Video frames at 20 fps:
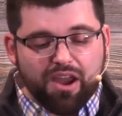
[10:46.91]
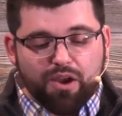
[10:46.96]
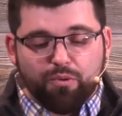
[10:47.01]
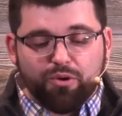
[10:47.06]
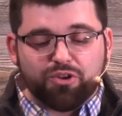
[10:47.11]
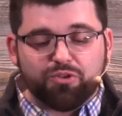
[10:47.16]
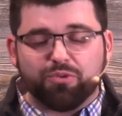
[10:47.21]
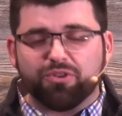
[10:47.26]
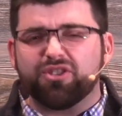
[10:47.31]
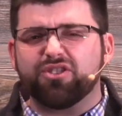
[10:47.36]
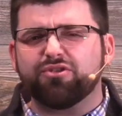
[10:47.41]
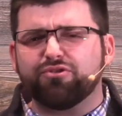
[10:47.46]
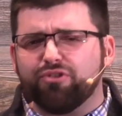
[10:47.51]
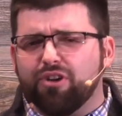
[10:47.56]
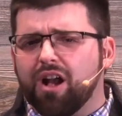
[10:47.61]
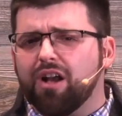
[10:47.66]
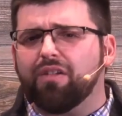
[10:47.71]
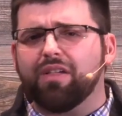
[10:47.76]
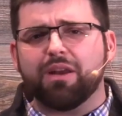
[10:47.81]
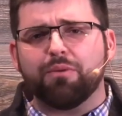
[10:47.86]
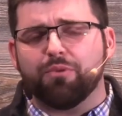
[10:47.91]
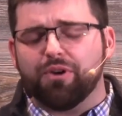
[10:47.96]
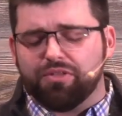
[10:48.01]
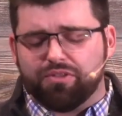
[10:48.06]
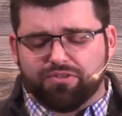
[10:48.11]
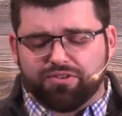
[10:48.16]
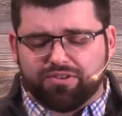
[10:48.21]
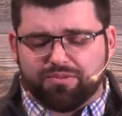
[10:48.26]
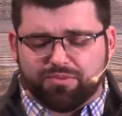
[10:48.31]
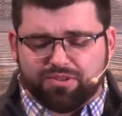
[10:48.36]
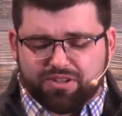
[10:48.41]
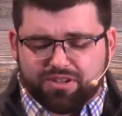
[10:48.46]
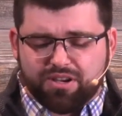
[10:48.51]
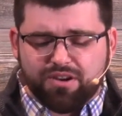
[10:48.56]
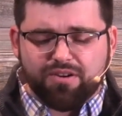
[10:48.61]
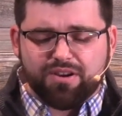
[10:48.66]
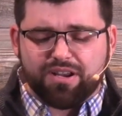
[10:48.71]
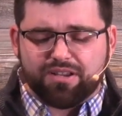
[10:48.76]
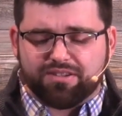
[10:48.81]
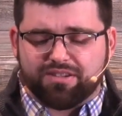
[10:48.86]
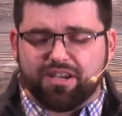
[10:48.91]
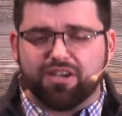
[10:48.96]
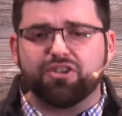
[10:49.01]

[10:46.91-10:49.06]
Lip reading: which were struggling with some serious